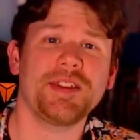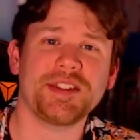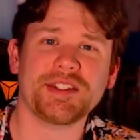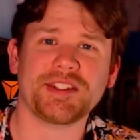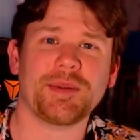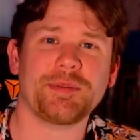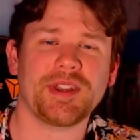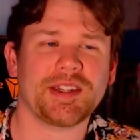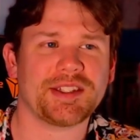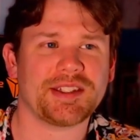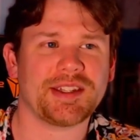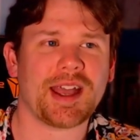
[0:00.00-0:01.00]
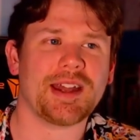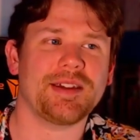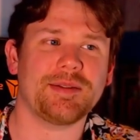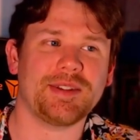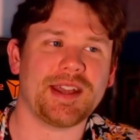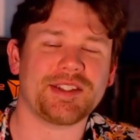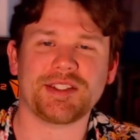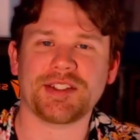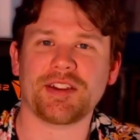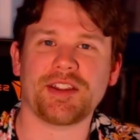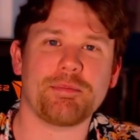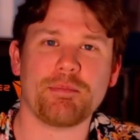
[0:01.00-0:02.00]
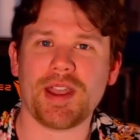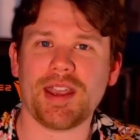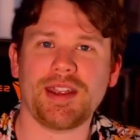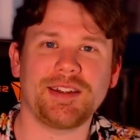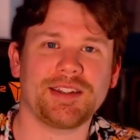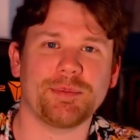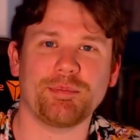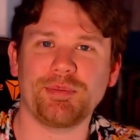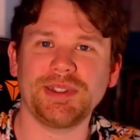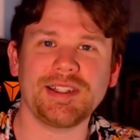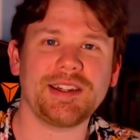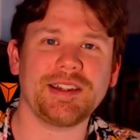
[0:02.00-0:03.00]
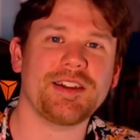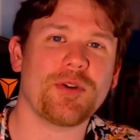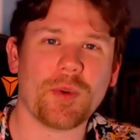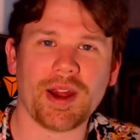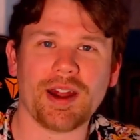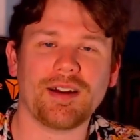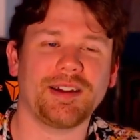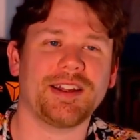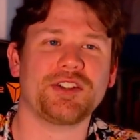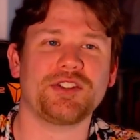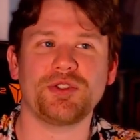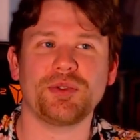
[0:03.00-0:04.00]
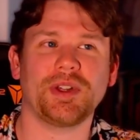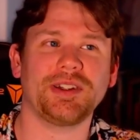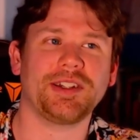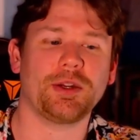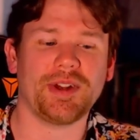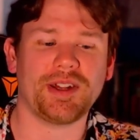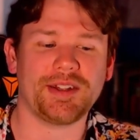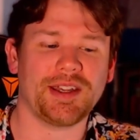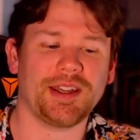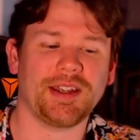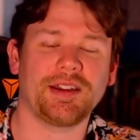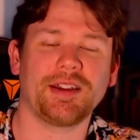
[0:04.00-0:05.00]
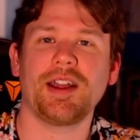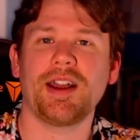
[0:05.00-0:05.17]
This is something that's not necessarily made completely aware unless you do a little bit of digging.